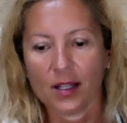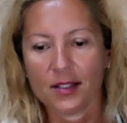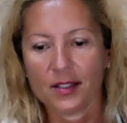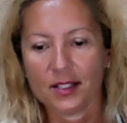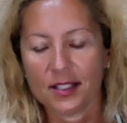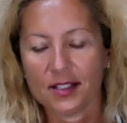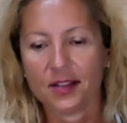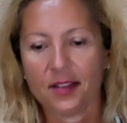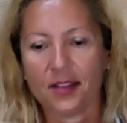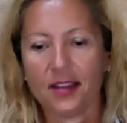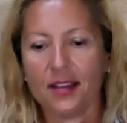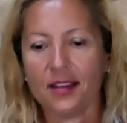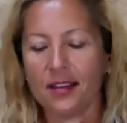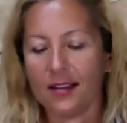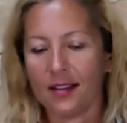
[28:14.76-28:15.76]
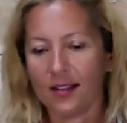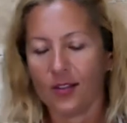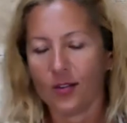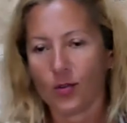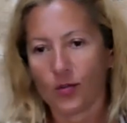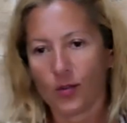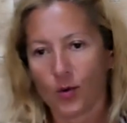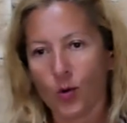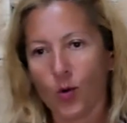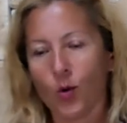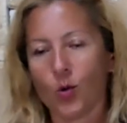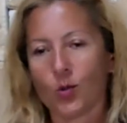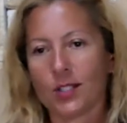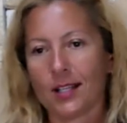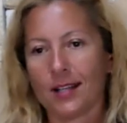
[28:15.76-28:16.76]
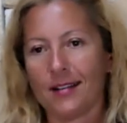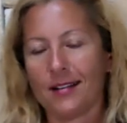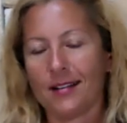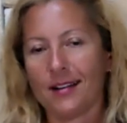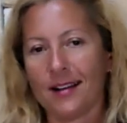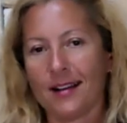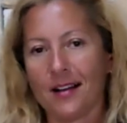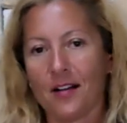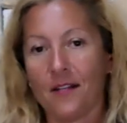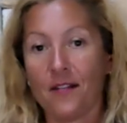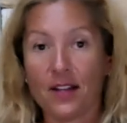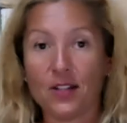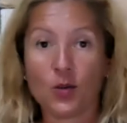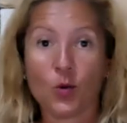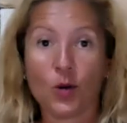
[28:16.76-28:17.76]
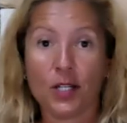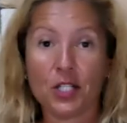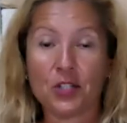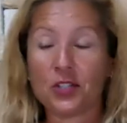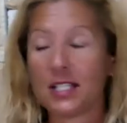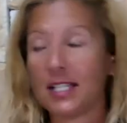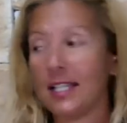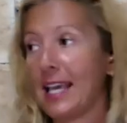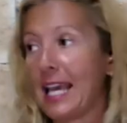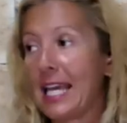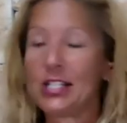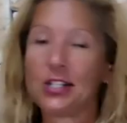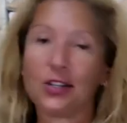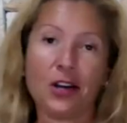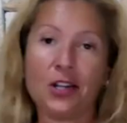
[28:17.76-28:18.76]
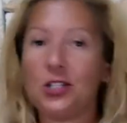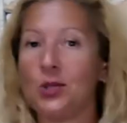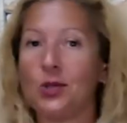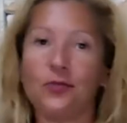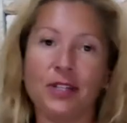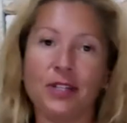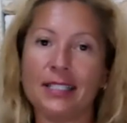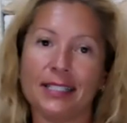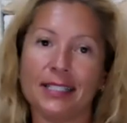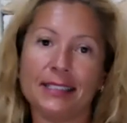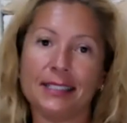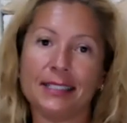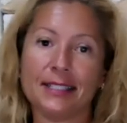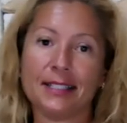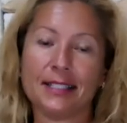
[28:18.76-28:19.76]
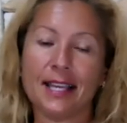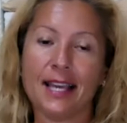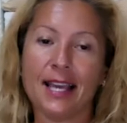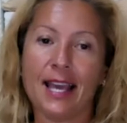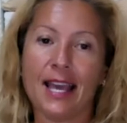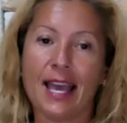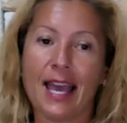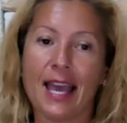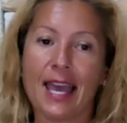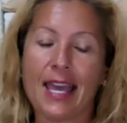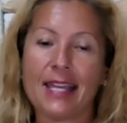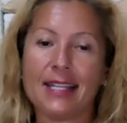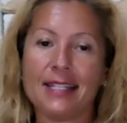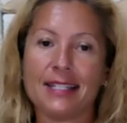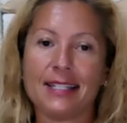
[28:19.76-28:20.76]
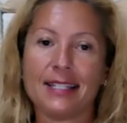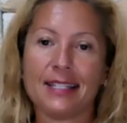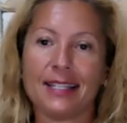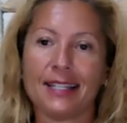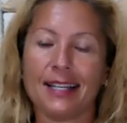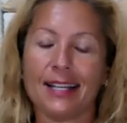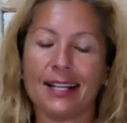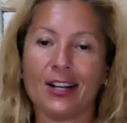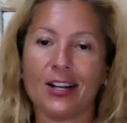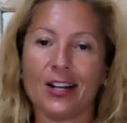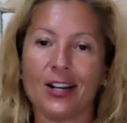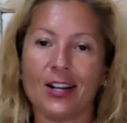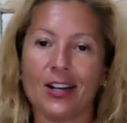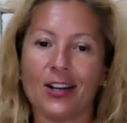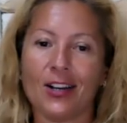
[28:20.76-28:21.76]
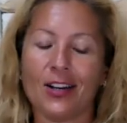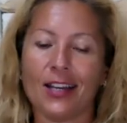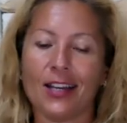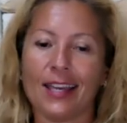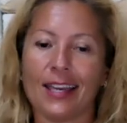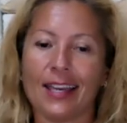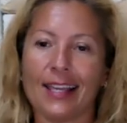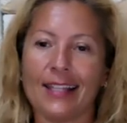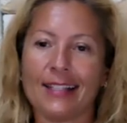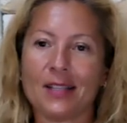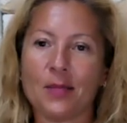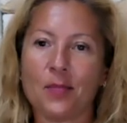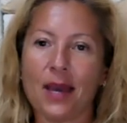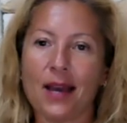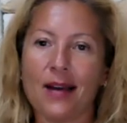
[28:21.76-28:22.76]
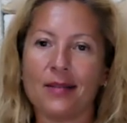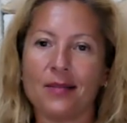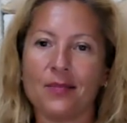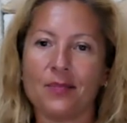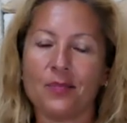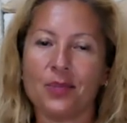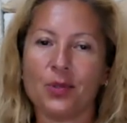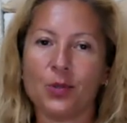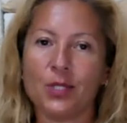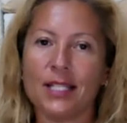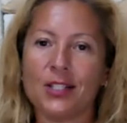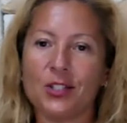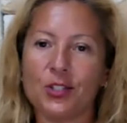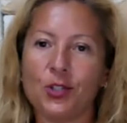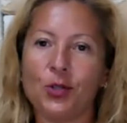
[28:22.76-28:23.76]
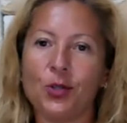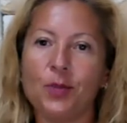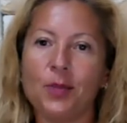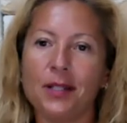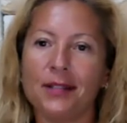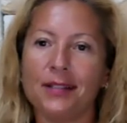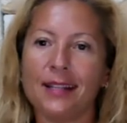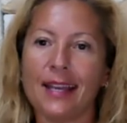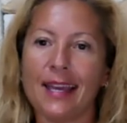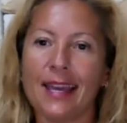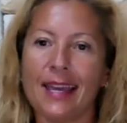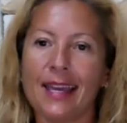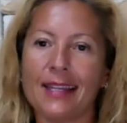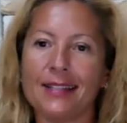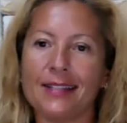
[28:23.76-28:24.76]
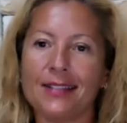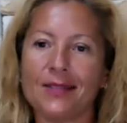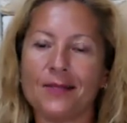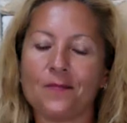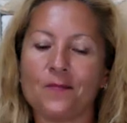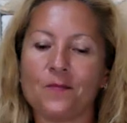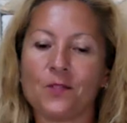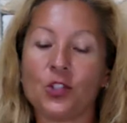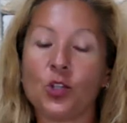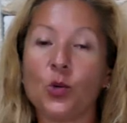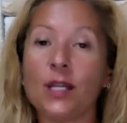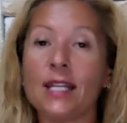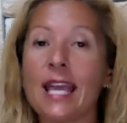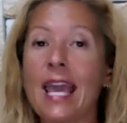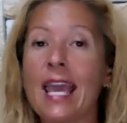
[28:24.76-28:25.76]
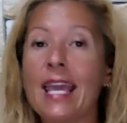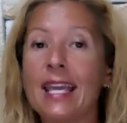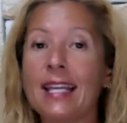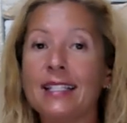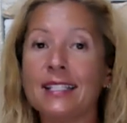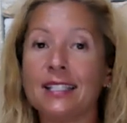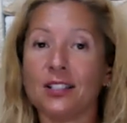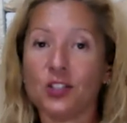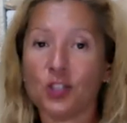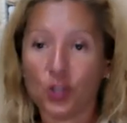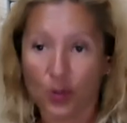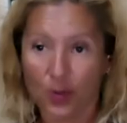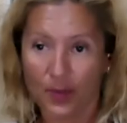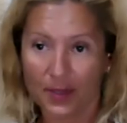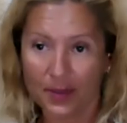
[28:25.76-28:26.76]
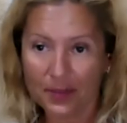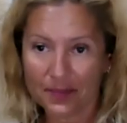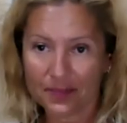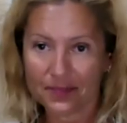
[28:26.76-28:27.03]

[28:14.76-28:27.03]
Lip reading: did the course, and found it quite interesting, and I do it regardless. And it's about building attunement, and to enhance attunement,